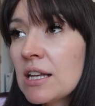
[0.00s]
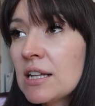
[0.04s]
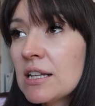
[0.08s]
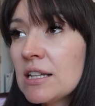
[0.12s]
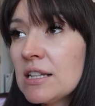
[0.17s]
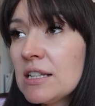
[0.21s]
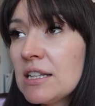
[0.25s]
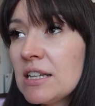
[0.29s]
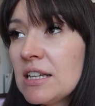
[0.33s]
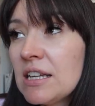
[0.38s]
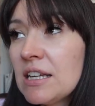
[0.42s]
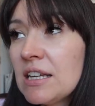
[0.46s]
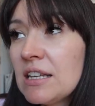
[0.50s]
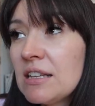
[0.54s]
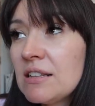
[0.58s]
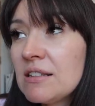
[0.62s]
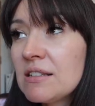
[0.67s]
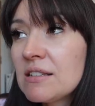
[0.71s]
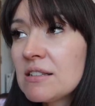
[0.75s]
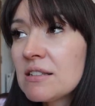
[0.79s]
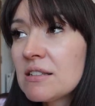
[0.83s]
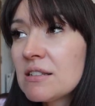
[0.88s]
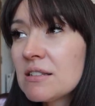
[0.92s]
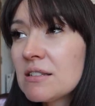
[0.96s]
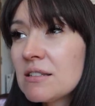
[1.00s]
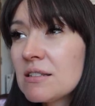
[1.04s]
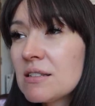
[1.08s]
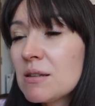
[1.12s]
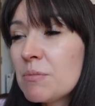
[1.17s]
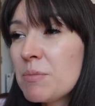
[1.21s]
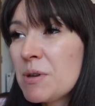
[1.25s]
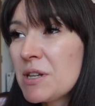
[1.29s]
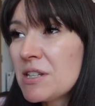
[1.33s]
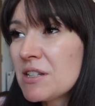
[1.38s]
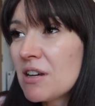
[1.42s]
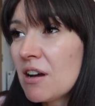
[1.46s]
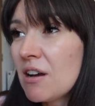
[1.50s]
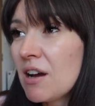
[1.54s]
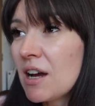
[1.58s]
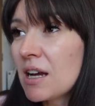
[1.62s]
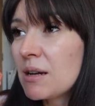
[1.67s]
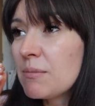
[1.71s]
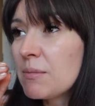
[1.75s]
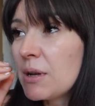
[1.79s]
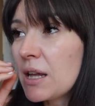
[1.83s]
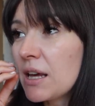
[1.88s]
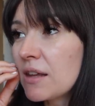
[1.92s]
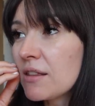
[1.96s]
needs to be
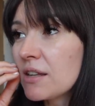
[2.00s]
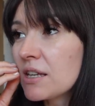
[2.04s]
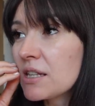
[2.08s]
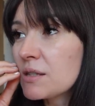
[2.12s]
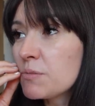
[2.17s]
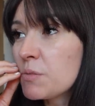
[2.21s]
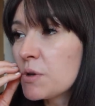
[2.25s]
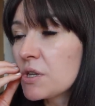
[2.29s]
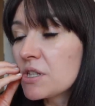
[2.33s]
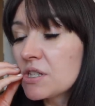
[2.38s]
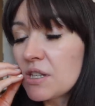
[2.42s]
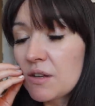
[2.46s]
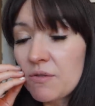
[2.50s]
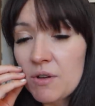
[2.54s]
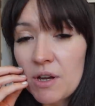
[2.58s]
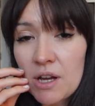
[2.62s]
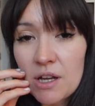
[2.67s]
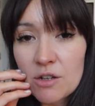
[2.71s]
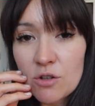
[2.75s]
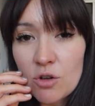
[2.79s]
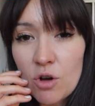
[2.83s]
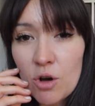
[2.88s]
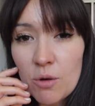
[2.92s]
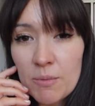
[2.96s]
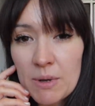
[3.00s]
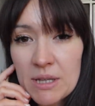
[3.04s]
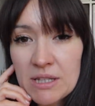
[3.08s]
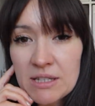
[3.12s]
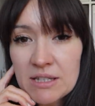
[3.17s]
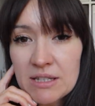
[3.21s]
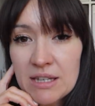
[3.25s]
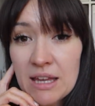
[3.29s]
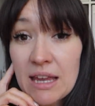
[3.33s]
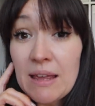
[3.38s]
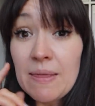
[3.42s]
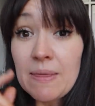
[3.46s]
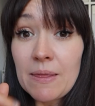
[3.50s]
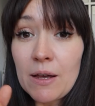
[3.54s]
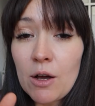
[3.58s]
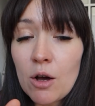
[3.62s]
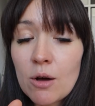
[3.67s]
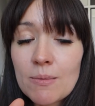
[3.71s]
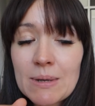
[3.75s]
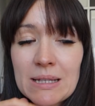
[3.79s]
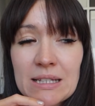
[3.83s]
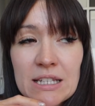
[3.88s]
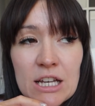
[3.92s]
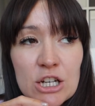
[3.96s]
timely. I think it's because I've had comments in the
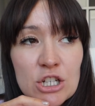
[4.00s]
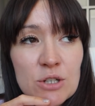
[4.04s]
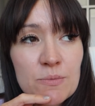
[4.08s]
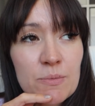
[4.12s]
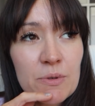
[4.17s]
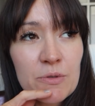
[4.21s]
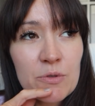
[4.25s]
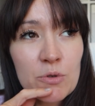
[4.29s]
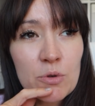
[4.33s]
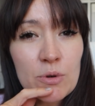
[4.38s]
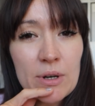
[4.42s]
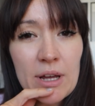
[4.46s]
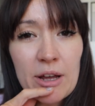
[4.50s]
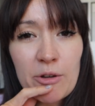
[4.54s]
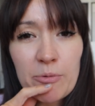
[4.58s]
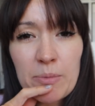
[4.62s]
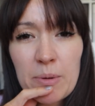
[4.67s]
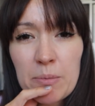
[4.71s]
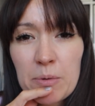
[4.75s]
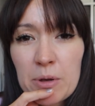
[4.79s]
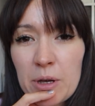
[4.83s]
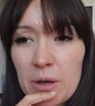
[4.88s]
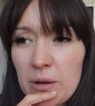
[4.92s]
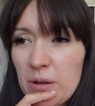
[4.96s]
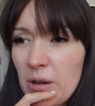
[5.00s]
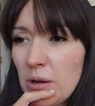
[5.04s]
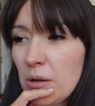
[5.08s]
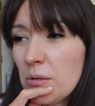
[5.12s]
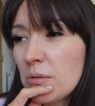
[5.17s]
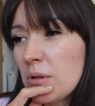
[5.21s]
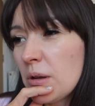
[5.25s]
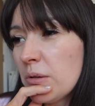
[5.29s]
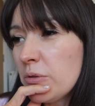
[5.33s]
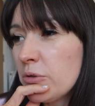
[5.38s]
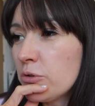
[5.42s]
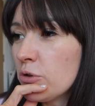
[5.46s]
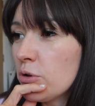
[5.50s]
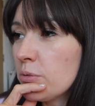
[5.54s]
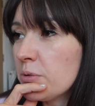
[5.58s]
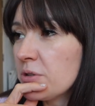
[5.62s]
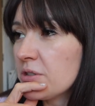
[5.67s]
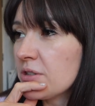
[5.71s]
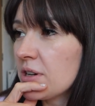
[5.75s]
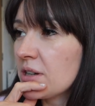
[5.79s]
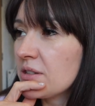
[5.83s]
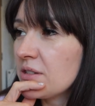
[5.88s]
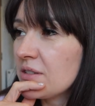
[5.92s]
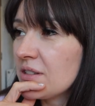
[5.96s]
comment section before now of people going, oh, those strawberries
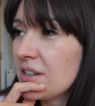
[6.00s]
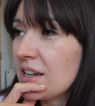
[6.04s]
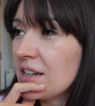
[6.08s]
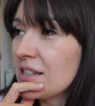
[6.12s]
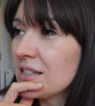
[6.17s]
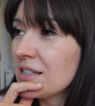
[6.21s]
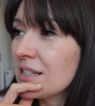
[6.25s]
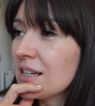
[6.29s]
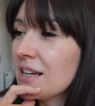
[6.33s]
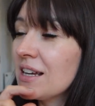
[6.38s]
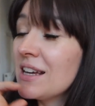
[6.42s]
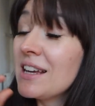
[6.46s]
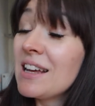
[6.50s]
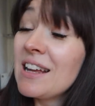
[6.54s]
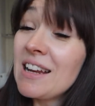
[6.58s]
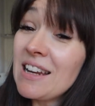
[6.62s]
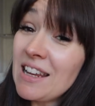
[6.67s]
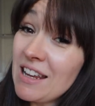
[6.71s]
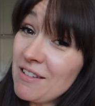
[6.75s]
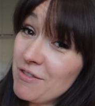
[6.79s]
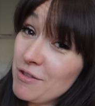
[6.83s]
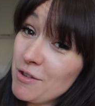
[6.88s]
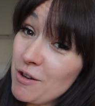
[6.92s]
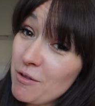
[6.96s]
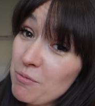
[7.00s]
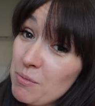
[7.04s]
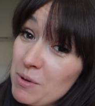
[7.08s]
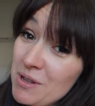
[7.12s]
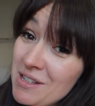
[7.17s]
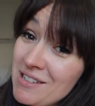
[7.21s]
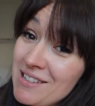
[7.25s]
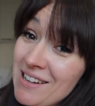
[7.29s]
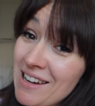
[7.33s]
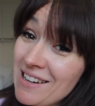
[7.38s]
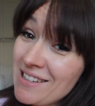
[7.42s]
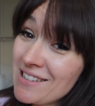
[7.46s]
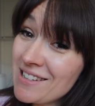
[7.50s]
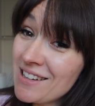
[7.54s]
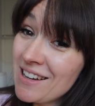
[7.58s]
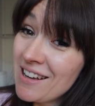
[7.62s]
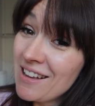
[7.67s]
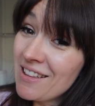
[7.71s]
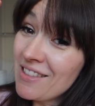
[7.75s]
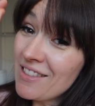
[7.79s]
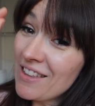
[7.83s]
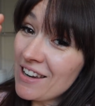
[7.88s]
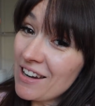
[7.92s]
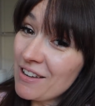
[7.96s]
are out of date, even though I've put the date
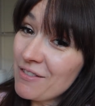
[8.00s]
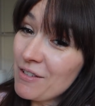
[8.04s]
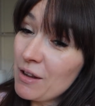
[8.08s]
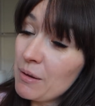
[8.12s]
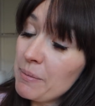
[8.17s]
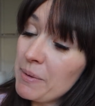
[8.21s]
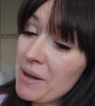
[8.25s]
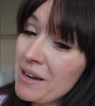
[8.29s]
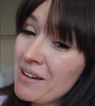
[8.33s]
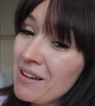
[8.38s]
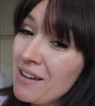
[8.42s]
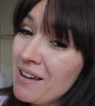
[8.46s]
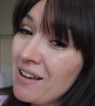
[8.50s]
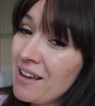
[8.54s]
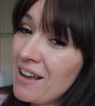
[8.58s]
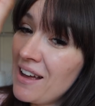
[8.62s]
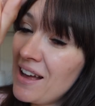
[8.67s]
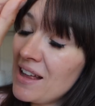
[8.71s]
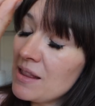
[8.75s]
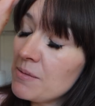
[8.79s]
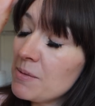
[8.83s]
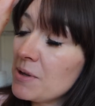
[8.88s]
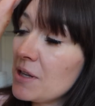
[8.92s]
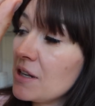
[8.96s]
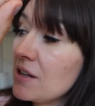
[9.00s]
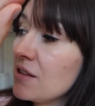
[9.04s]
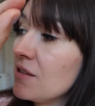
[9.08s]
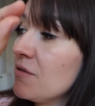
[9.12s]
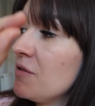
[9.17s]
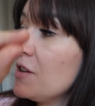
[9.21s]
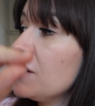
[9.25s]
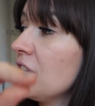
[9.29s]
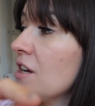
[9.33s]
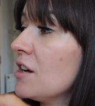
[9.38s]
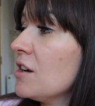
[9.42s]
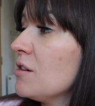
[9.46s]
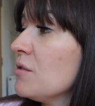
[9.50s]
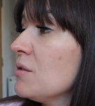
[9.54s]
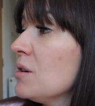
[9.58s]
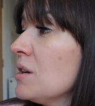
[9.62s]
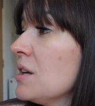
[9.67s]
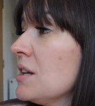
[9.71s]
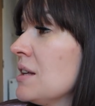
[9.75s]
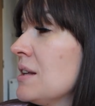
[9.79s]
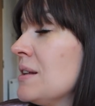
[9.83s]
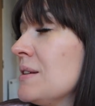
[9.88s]
that I filmed it at the beginning of the video.